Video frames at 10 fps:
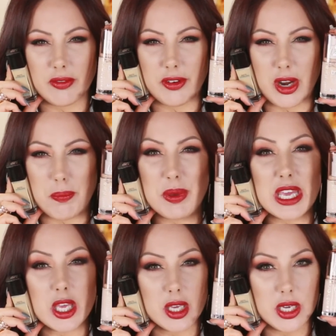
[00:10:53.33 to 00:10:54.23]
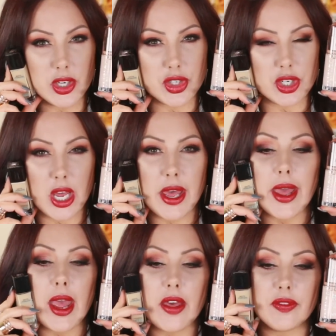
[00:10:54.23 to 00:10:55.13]
very pinkish
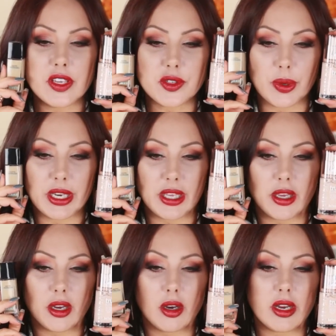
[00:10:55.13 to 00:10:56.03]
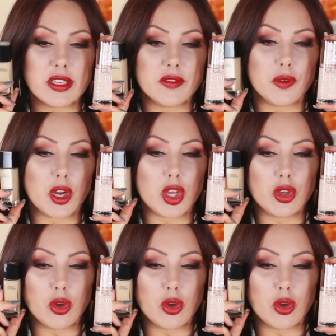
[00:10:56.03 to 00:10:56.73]
and this one here is very